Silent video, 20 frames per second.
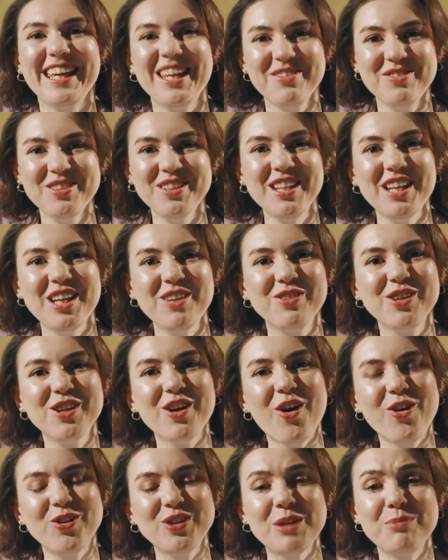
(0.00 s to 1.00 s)
Even if you
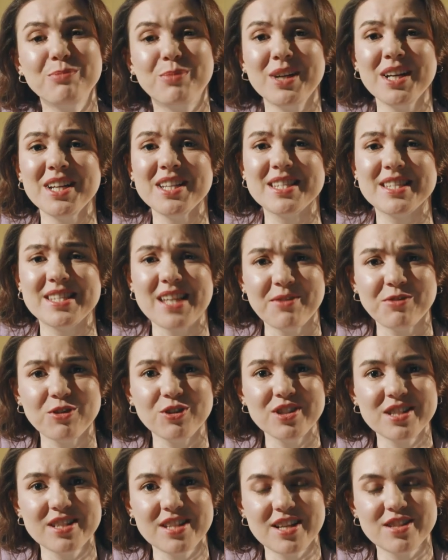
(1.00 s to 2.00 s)
only bring
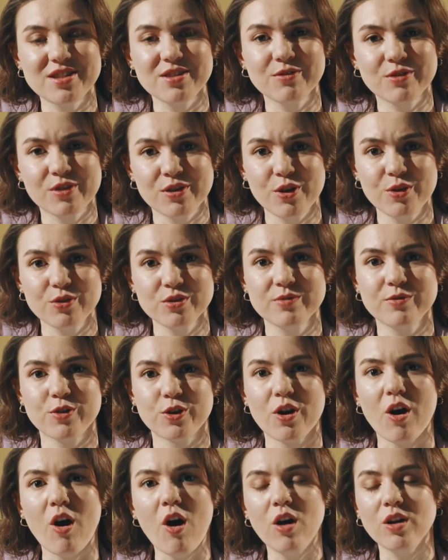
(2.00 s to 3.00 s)
several sets of clothes
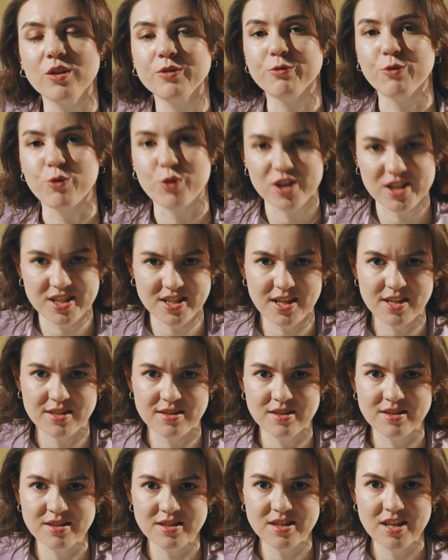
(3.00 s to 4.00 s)
for all 4
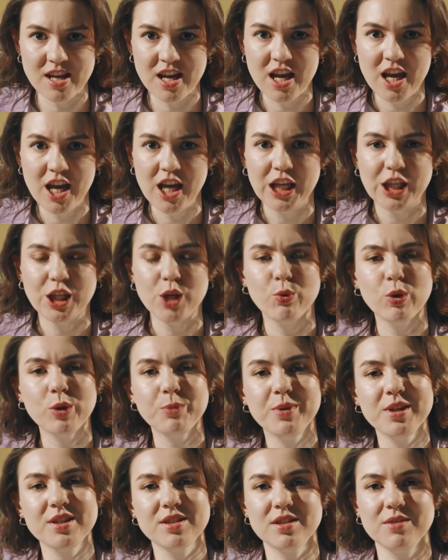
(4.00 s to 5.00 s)
seasons, you will
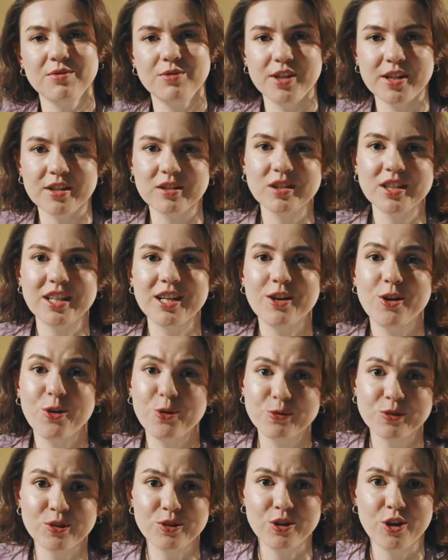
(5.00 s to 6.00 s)
be severely
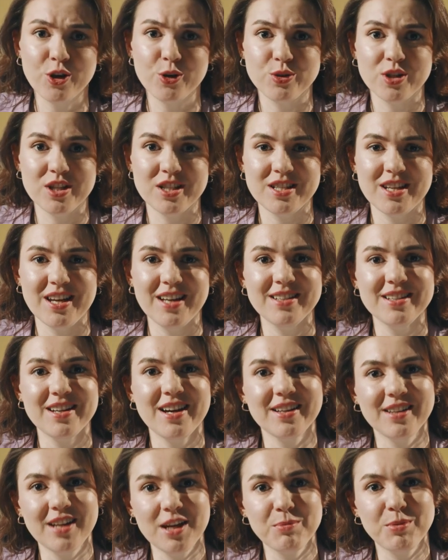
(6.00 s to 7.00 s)
overloaded and
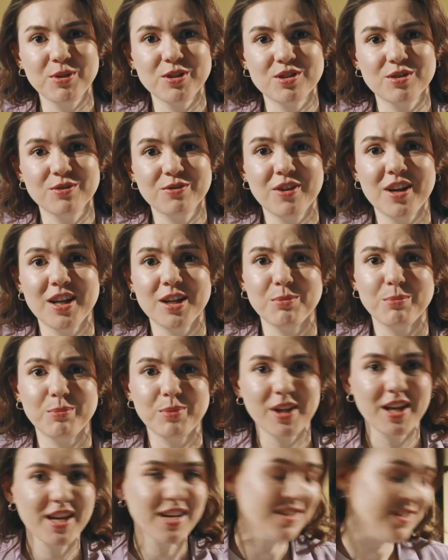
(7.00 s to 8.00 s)
unable to find a
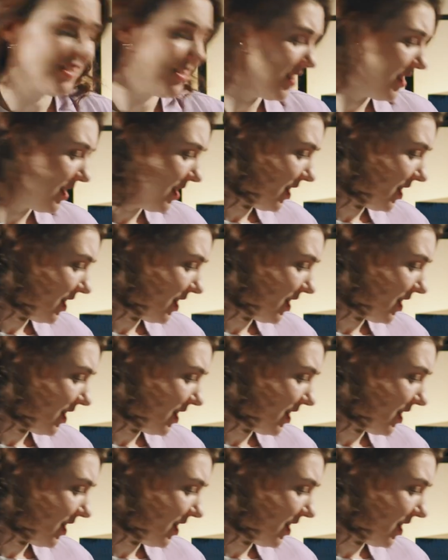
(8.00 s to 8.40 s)
place